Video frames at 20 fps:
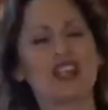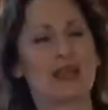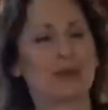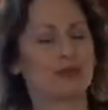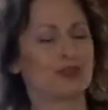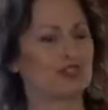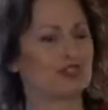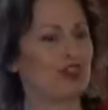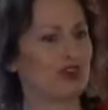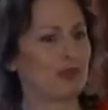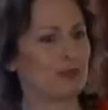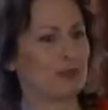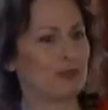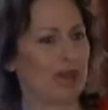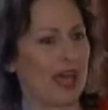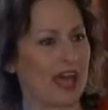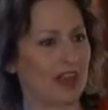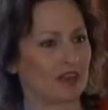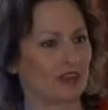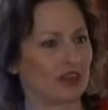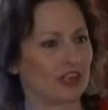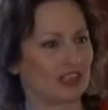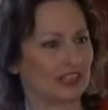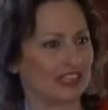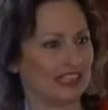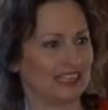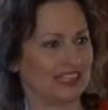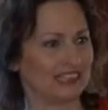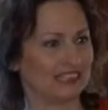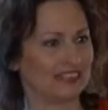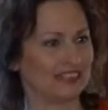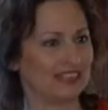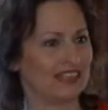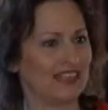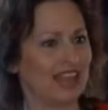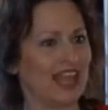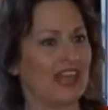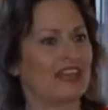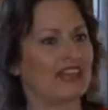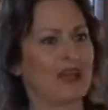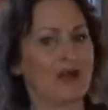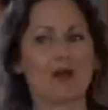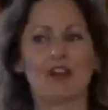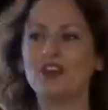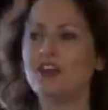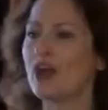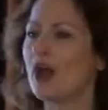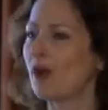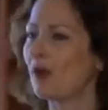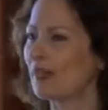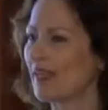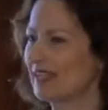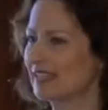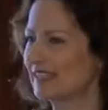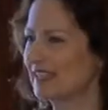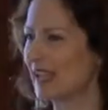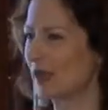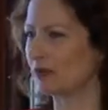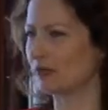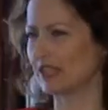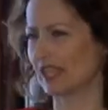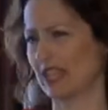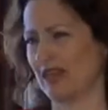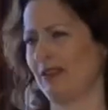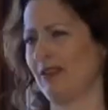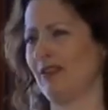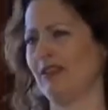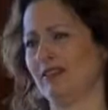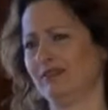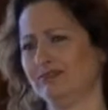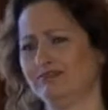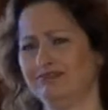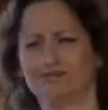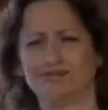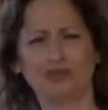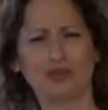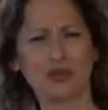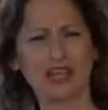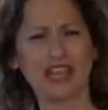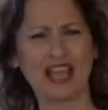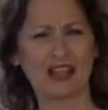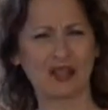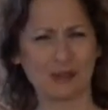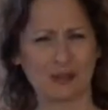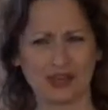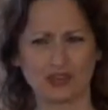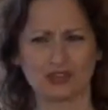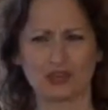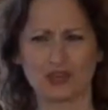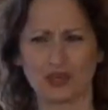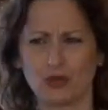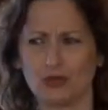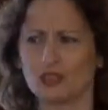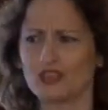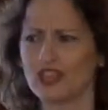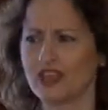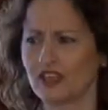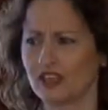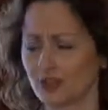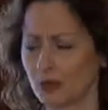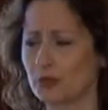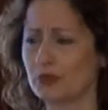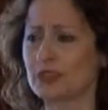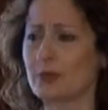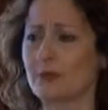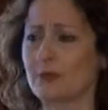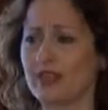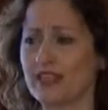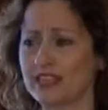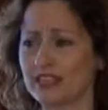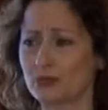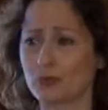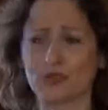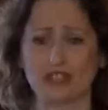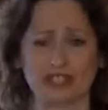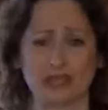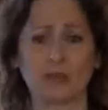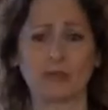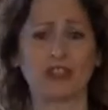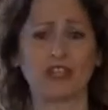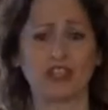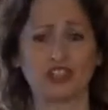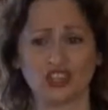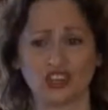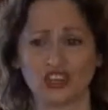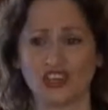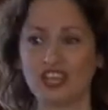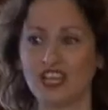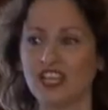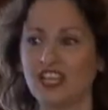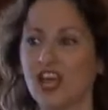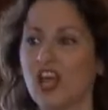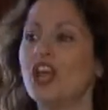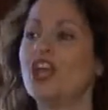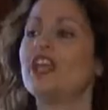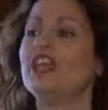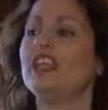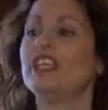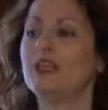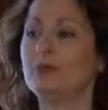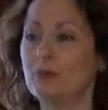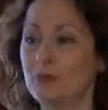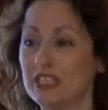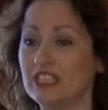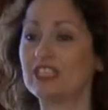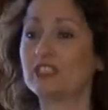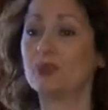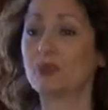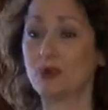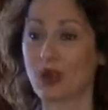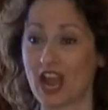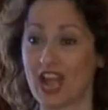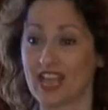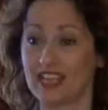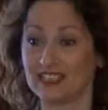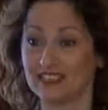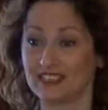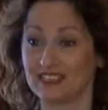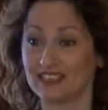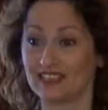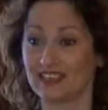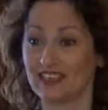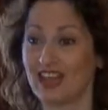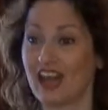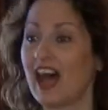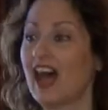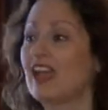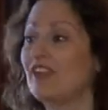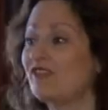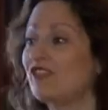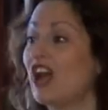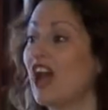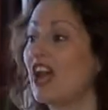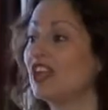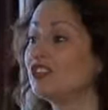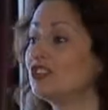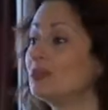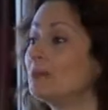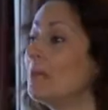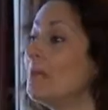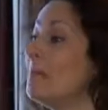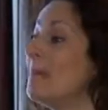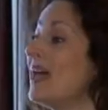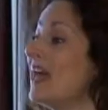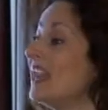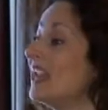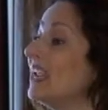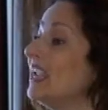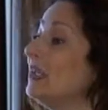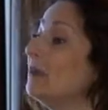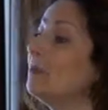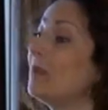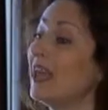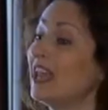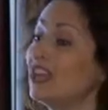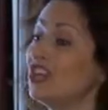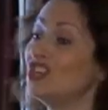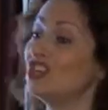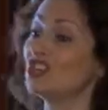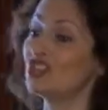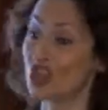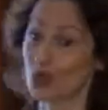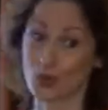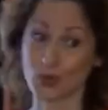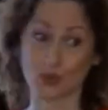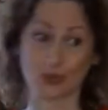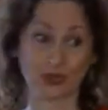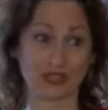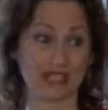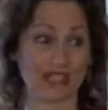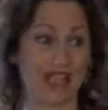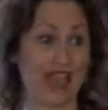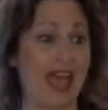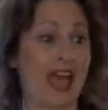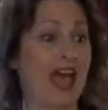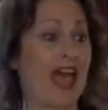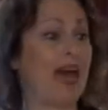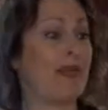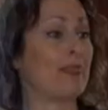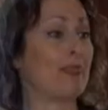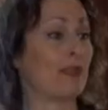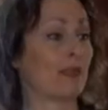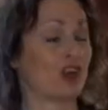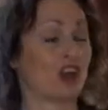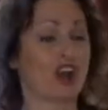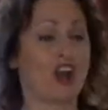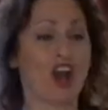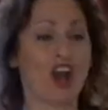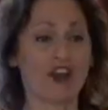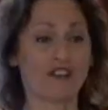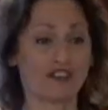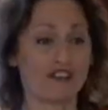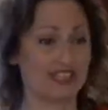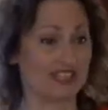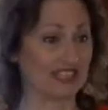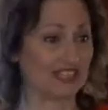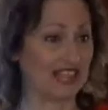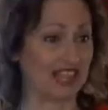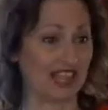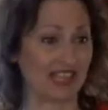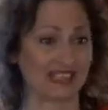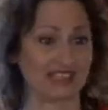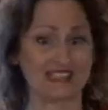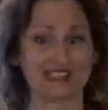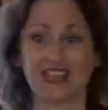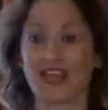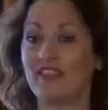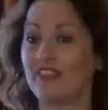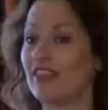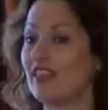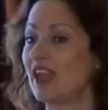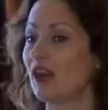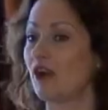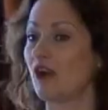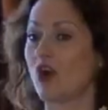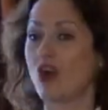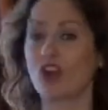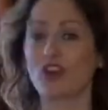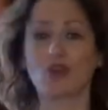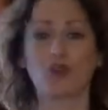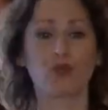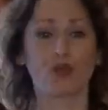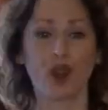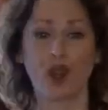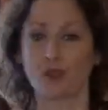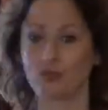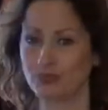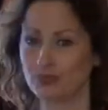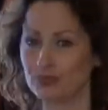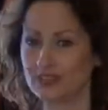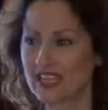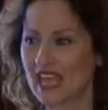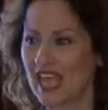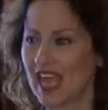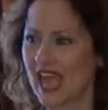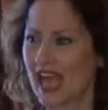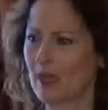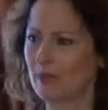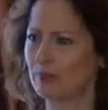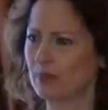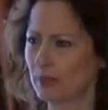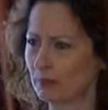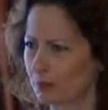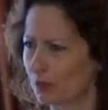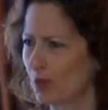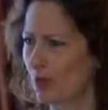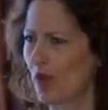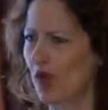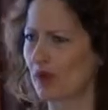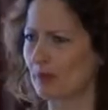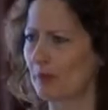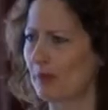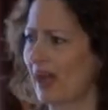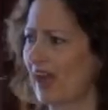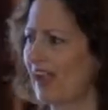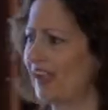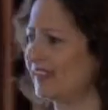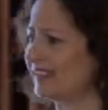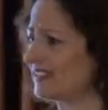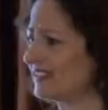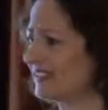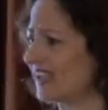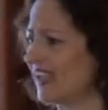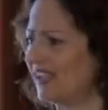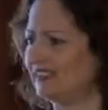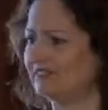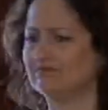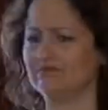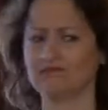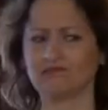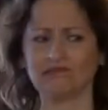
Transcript: table skirt and banner are clean. Now I know that sounds like, huh, pretty elementary. Who's going to go someplace with something dirty? You'd be surprised. I have gone to many, many shows and there are coffee stains and there are crumbs and people walk by and say,